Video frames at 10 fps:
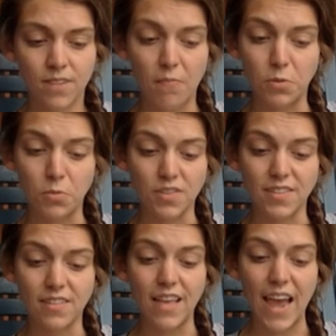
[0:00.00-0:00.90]
And we were
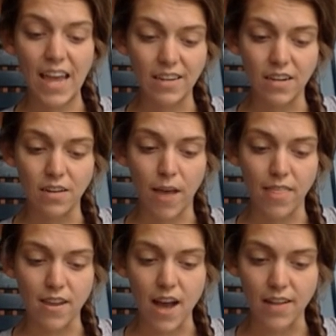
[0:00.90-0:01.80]
still hated by
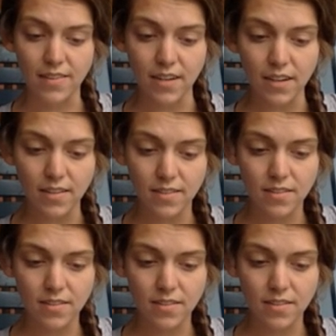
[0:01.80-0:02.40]
the Nazis.